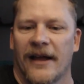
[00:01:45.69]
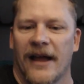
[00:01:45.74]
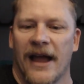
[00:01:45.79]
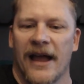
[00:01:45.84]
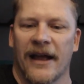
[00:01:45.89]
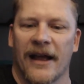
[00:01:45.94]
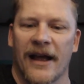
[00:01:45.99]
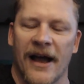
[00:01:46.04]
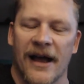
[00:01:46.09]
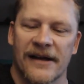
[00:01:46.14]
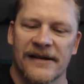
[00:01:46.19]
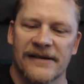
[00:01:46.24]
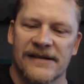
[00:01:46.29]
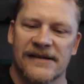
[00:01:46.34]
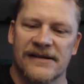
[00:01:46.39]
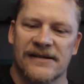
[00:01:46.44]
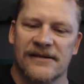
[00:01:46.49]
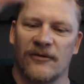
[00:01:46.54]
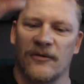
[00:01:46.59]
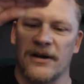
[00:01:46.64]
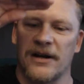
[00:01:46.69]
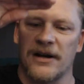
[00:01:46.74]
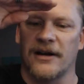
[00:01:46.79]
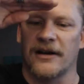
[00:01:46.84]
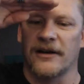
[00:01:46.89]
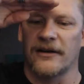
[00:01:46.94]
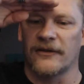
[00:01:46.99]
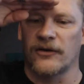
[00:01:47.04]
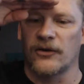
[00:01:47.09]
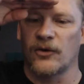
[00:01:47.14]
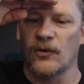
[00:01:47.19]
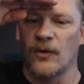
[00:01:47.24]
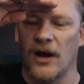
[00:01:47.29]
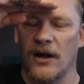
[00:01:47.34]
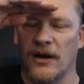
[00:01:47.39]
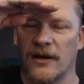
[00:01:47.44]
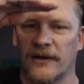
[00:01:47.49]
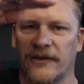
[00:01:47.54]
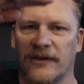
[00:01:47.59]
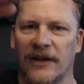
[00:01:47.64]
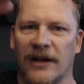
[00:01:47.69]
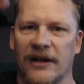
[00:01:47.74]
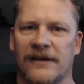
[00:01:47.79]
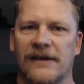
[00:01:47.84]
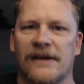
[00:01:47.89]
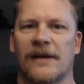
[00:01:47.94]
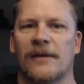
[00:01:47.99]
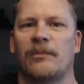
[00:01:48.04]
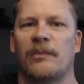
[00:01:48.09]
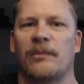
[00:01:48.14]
hey guys, greetings to all sentient